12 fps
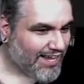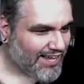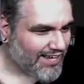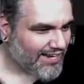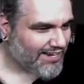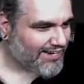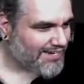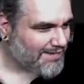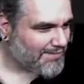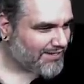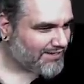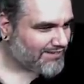Hey, I got an
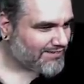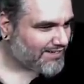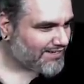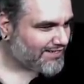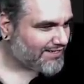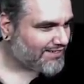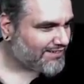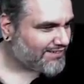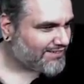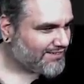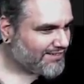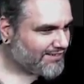email. Uh,
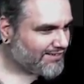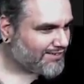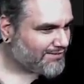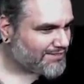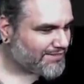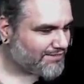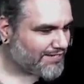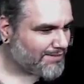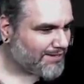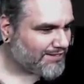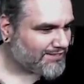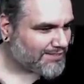it was a different
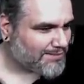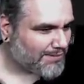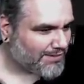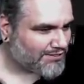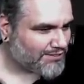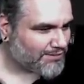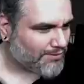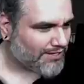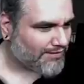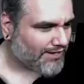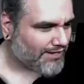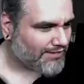email address, but I was just
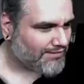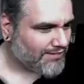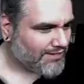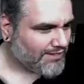wondering if I could